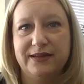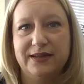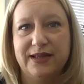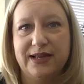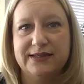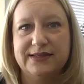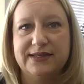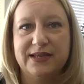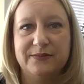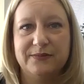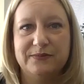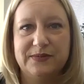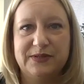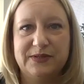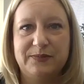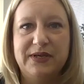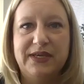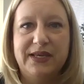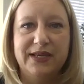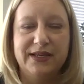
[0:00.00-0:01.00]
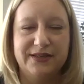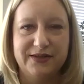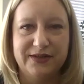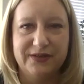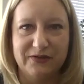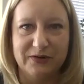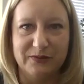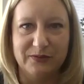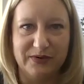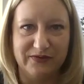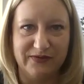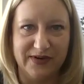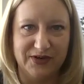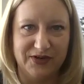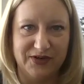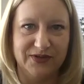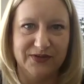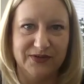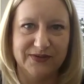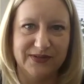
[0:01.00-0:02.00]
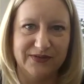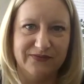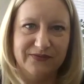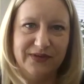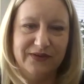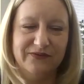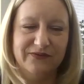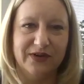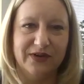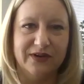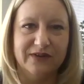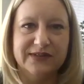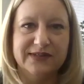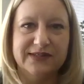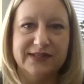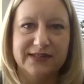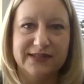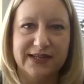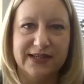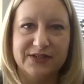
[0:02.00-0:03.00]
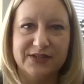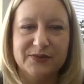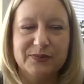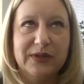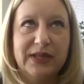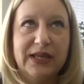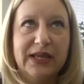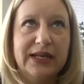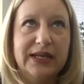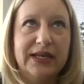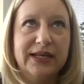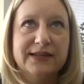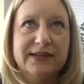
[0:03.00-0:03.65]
as I'm speaking to different professionals involved in succession planning,